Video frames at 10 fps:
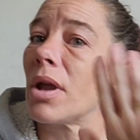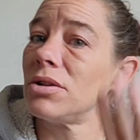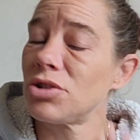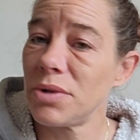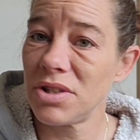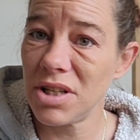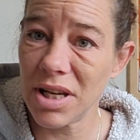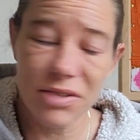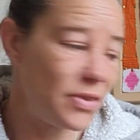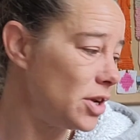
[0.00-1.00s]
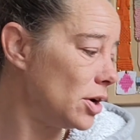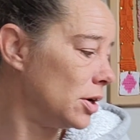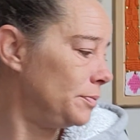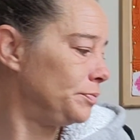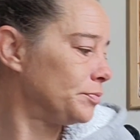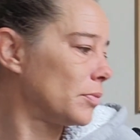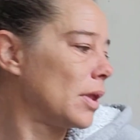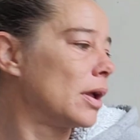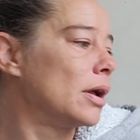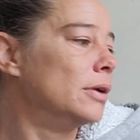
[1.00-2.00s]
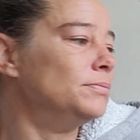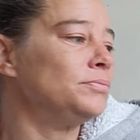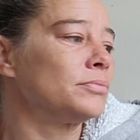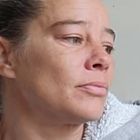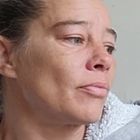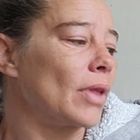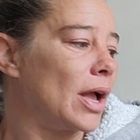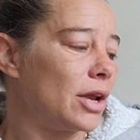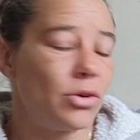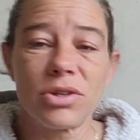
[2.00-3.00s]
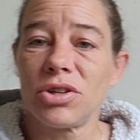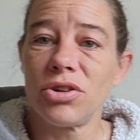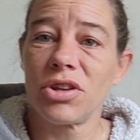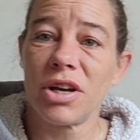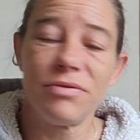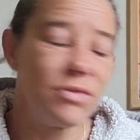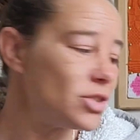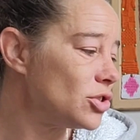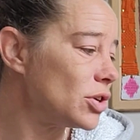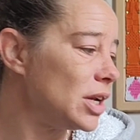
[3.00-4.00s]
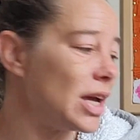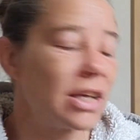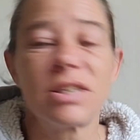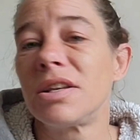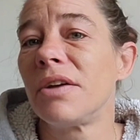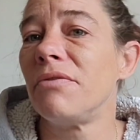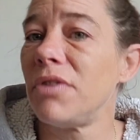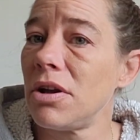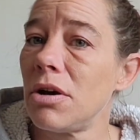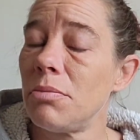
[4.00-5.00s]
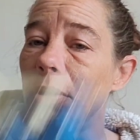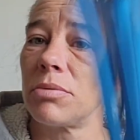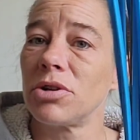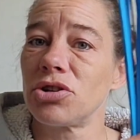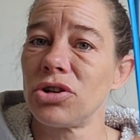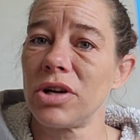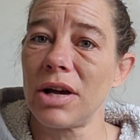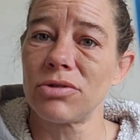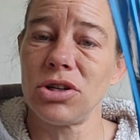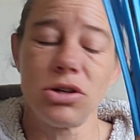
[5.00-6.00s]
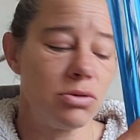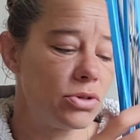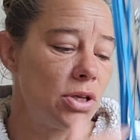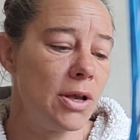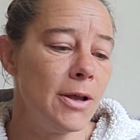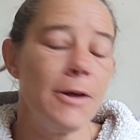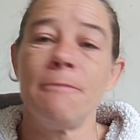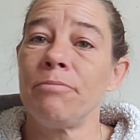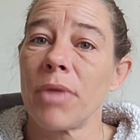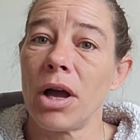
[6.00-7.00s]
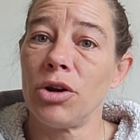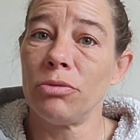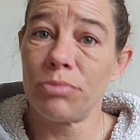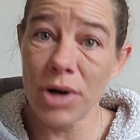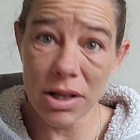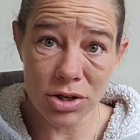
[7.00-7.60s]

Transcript: So in today's video, I know it's another sucking eggs video, but I'm going to show you how to use an umbrella